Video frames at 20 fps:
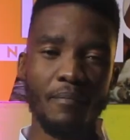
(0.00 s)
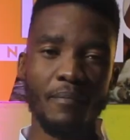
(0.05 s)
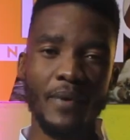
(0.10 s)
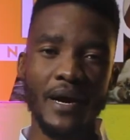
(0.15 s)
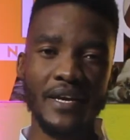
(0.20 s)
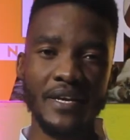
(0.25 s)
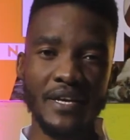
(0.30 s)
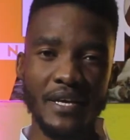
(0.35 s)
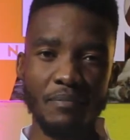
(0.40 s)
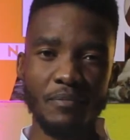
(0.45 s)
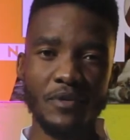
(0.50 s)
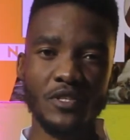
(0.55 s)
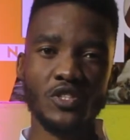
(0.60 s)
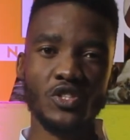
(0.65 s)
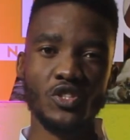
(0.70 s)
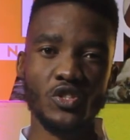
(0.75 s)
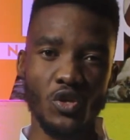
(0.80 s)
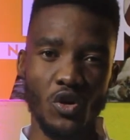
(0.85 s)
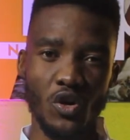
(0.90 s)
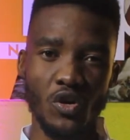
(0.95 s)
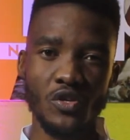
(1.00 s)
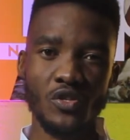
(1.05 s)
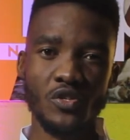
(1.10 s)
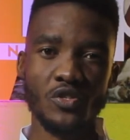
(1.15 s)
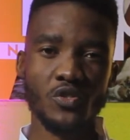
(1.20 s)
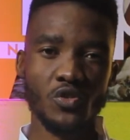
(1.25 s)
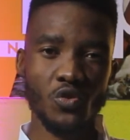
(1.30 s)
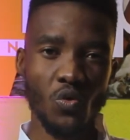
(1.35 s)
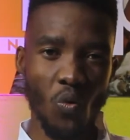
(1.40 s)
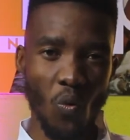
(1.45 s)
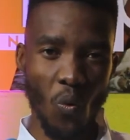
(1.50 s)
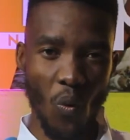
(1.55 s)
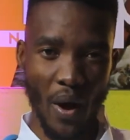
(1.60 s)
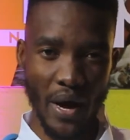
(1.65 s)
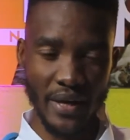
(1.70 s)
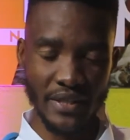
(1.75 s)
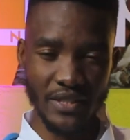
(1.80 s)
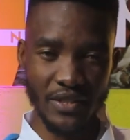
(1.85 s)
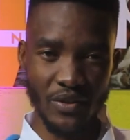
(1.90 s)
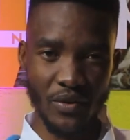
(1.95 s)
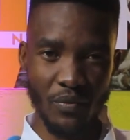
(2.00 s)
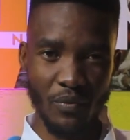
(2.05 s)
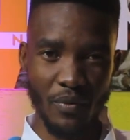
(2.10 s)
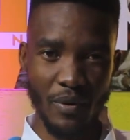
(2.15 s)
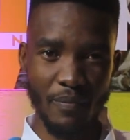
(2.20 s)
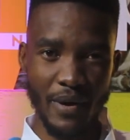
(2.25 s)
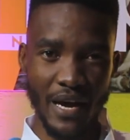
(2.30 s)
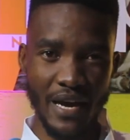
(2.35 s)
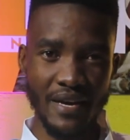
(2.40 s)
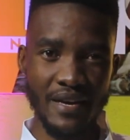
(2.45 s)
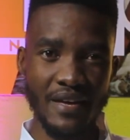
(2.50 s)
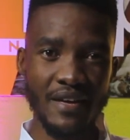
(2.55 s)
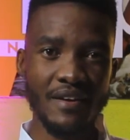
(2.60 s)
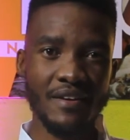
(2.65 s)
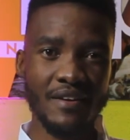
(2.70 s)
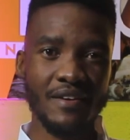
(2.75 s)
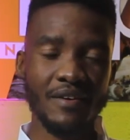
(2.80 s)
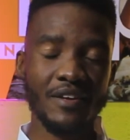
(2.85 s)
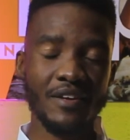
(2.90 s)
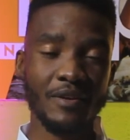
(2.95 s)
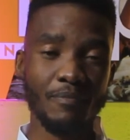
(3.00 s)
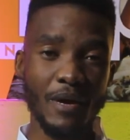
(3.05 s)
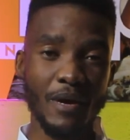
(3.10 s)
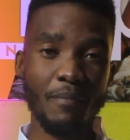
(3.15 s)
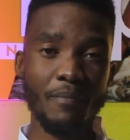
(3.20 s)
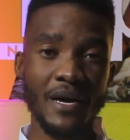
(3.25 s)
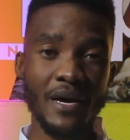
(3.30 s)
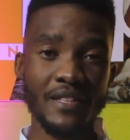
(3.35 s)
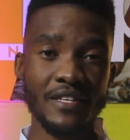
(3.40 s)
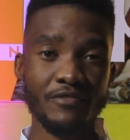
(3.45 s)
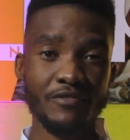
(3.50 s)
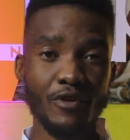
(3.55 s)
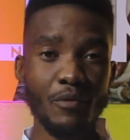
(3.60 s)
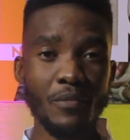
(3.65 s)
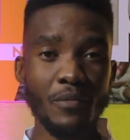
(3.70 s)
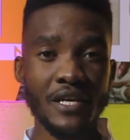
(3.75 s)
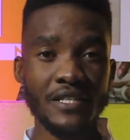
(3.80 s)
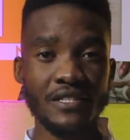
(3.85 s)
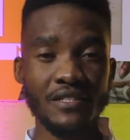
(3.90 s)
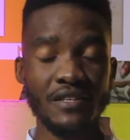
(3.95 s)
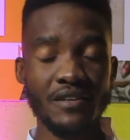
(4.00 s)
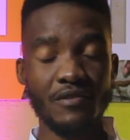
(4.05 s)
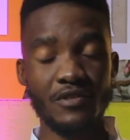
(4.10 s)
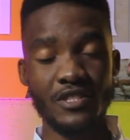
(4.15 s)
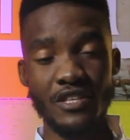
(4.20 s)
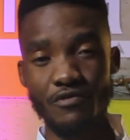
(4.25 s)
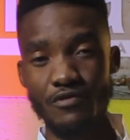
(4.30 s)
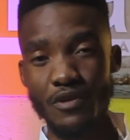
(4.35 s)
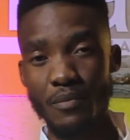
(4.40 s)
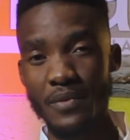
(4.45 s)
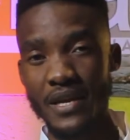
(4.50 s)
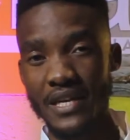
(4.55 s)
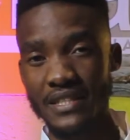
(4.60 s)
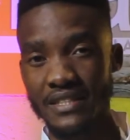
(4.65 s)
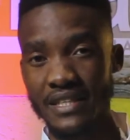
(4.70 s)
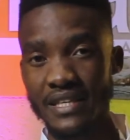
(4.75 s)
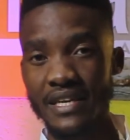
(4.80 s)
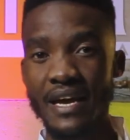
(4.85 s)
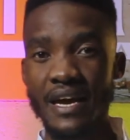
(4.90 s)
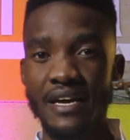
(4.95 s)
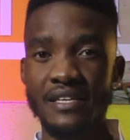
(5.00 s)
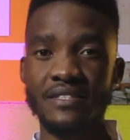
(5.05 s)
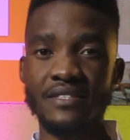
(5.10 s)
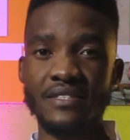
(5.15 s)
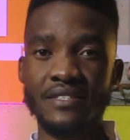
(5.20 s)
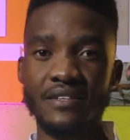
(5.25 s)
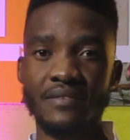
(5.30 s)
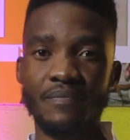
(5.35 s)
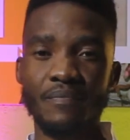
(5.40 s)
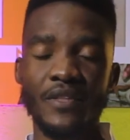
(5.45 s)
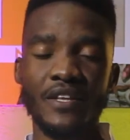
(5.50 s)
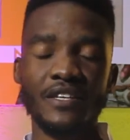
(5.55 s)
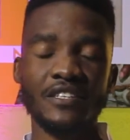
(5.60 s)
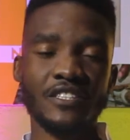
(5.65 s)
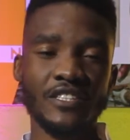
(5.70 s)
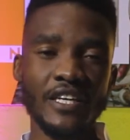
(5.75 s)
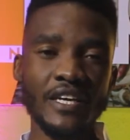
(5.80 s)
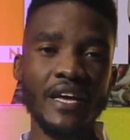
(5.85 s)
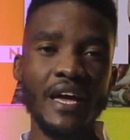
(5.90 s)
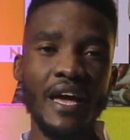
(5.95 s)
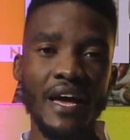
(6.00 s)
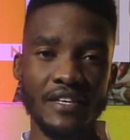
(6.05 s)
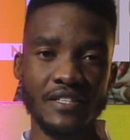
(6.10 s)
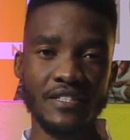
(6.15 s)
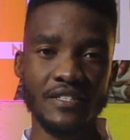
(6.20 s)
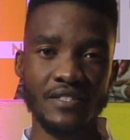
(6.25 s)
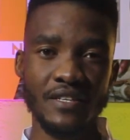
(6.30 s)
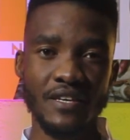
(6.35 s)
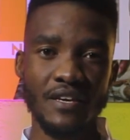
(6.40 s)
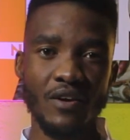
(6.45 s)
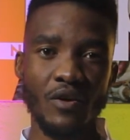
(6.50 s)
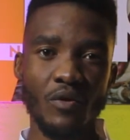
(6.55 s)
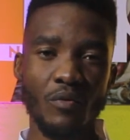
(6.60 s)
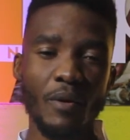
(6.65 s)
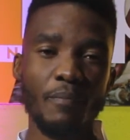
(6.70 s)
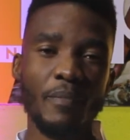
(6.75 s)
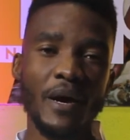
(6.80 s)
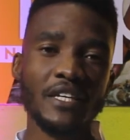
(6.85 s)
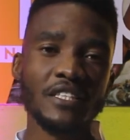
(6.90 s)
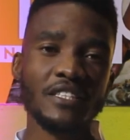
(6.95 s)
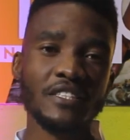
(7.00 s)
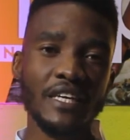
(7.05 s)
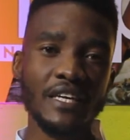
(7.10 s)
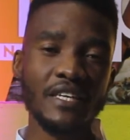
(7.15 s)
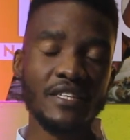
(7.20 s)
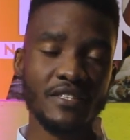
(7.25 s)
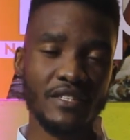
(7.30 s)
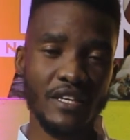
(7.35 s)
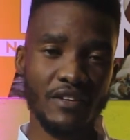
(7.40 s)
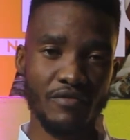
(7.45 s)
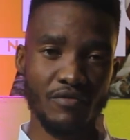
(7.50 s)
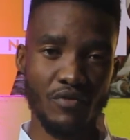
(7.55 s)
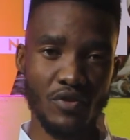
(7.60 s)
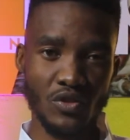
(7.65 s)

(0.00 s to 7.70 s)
My name is John Squad, whereby remember the formula JS, whereby J stands